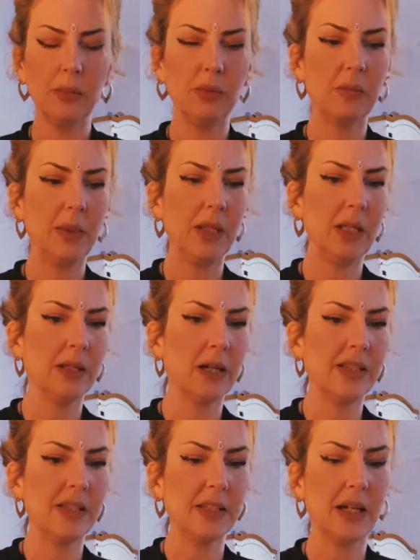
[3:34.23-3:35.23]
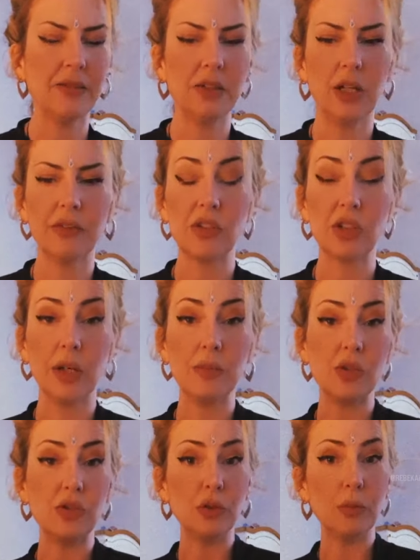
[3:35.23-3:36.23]
it was meaning that I didn't have enough time
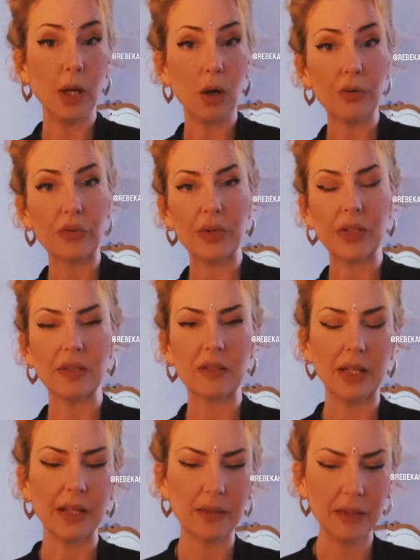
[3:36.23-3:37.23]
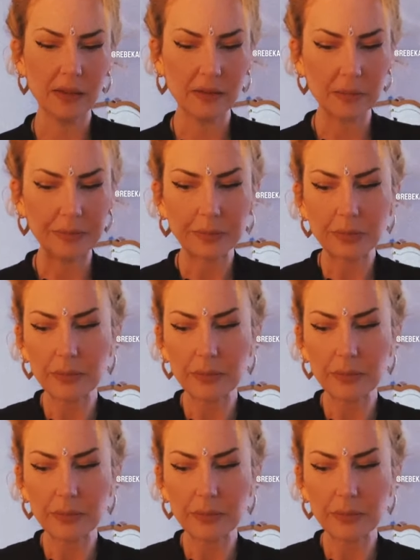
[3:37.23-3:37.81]
to do my offerings like this